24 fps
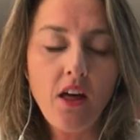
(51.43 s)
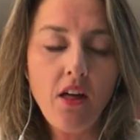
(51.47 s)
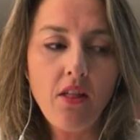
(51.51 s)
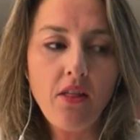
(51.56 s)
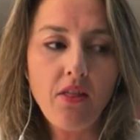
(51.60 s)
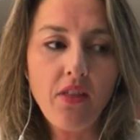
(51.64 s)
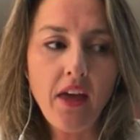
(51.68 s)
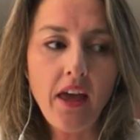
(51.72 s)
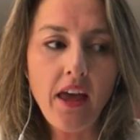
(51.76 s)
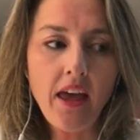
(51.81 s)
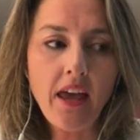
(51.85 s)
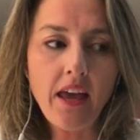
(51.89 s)

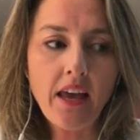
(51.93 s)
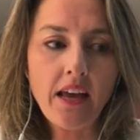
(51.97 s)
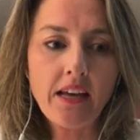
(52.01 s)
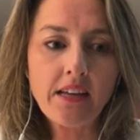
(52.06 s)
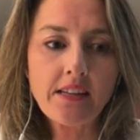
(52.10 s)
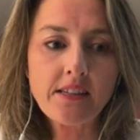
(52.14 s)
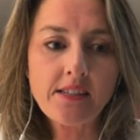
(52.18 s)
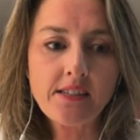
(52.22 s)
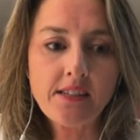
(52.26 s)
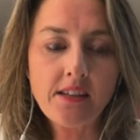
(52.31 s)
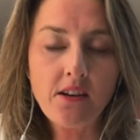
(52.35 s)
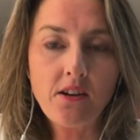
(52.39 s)
they
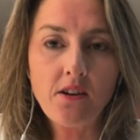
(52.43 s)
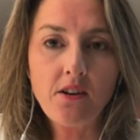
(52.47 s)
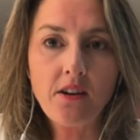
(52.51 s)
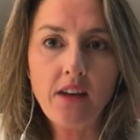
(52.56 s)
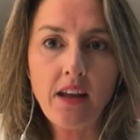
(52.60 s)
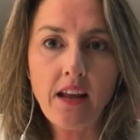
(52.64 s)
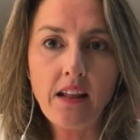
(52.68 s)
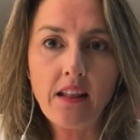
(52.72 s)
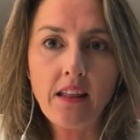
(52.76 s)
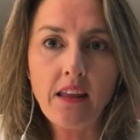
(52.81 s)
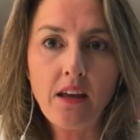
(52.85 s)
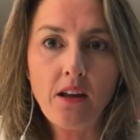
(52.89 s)
considered
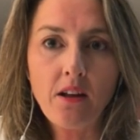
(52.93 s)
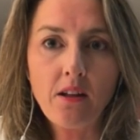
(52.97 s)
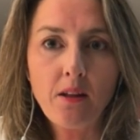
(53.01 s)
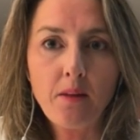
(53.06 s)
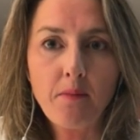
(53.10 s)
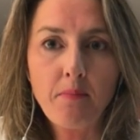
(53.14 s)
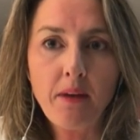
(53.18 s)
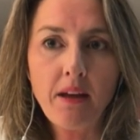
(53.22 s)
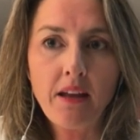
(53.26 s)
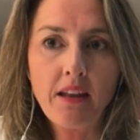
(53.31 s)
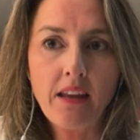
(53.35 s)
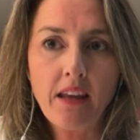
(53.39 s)
a legal
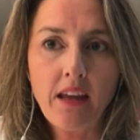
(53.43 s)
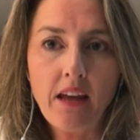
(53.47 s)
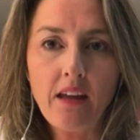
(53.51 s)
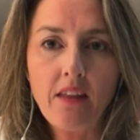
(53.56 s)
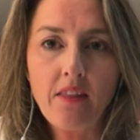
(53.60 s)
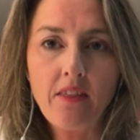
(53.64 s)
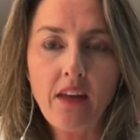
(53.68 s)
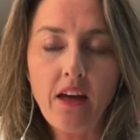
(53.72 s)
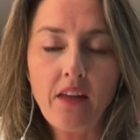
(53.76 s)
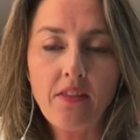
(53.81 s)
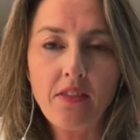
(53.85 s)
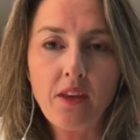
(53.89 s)

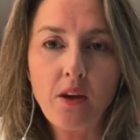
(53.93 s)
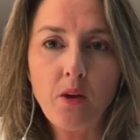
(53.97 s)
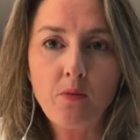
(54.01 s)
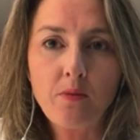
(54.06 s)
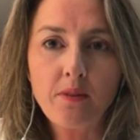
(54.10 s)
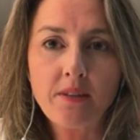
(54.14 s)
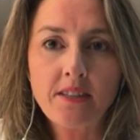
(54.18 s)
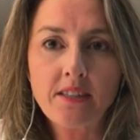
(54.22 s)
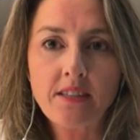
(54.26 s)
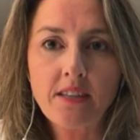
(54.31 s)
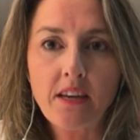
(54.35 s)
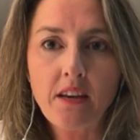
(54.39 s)
opinion that they
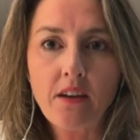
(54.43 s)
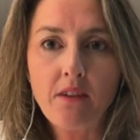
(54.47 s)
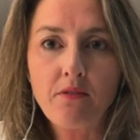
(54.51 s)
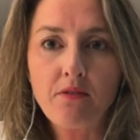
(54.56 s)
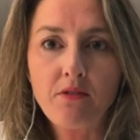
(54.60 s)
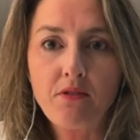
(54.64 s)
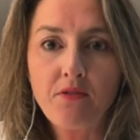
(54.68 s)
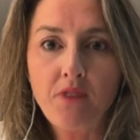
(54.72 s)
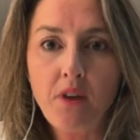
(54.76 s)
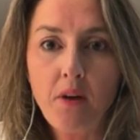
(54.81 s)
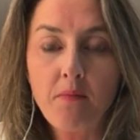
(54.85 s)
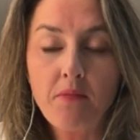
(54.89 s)

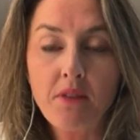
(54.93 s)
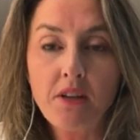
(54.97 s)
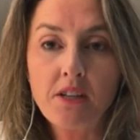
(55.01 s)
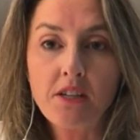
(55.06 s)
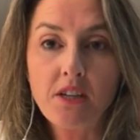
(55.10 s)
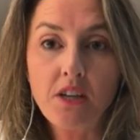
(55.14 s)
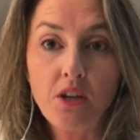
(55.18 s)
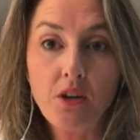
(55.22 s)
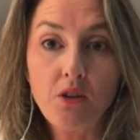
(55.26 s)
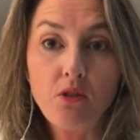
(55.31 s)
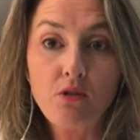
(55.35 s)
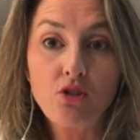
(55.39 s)
received from the
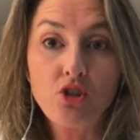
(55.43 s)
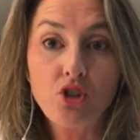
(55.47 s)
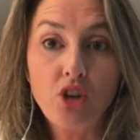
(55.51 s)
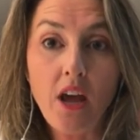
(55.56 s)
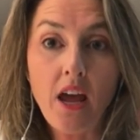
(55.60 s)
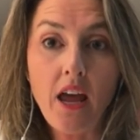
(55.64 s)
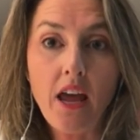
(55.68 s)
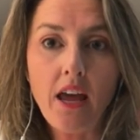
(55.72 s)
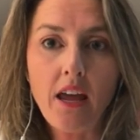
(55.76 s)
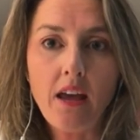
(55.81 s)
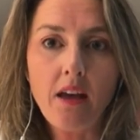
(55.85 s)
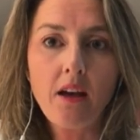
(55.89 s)

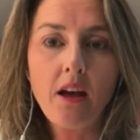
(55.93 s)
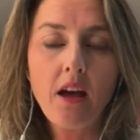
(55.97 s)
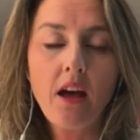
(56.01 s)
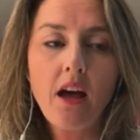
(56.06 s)
DOJ.